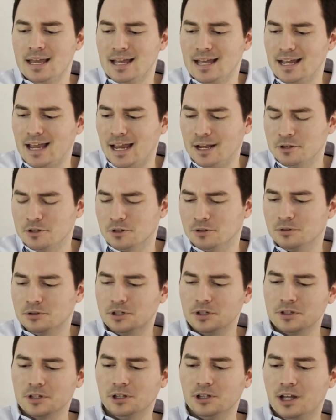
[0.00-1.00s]
And so it's
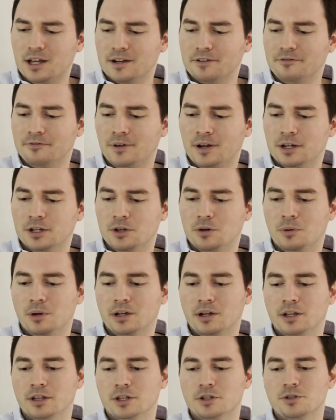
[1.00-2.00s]
just a lot of fun
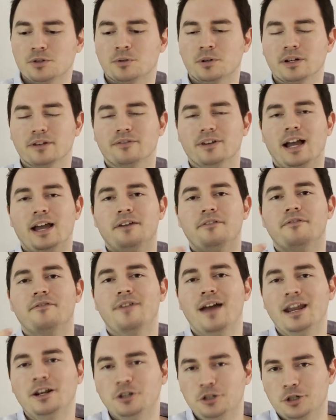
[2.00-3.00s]
going on this sort of
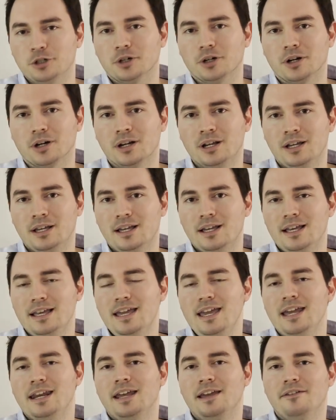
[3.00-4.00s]
adventure
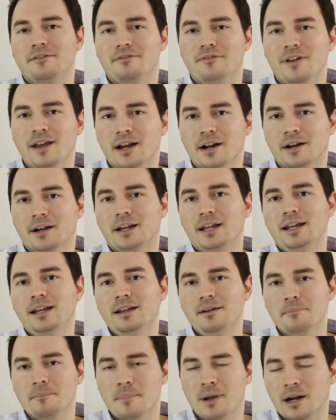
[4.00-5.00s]
in a very
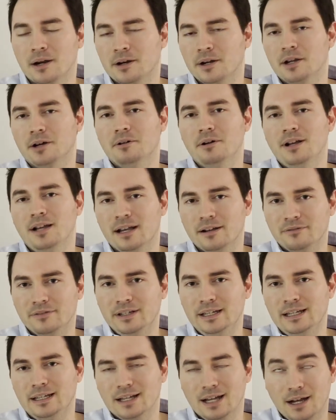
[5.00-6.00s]

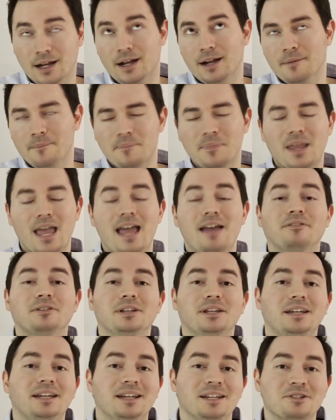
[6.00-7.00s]

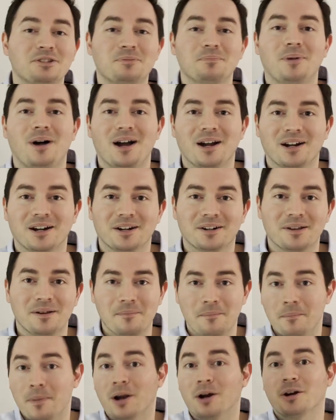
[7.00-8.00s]
heavily inspired
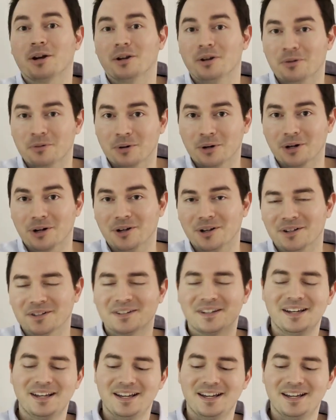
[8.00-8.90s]
Mario world.